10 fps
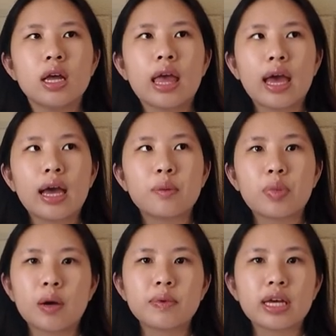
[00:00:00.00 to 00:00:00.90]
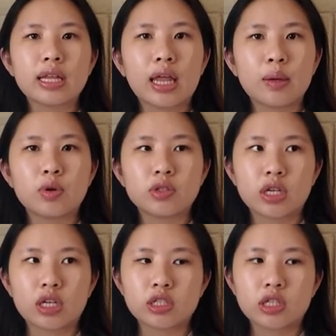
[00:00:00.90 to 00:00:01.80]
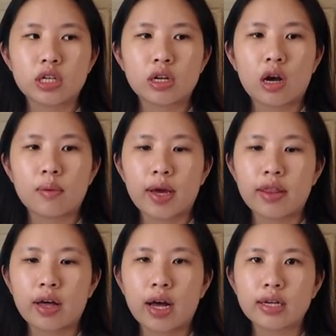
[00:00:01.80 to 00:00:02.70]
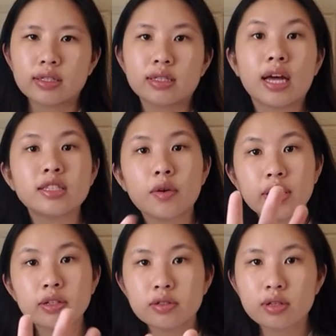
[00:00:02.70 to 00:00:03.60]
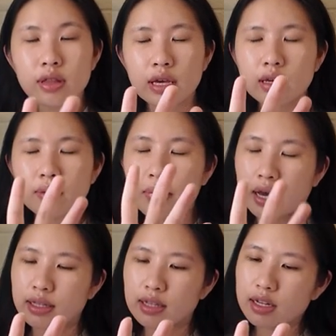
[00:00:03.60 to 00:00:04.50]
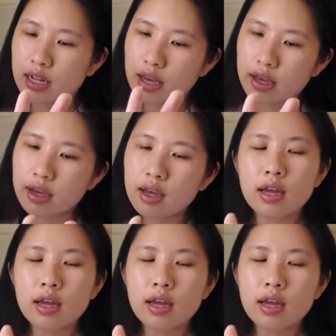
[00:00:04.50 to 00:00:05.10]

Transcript: And probably get liposuction on my thighs. That's how I used to think back in the day.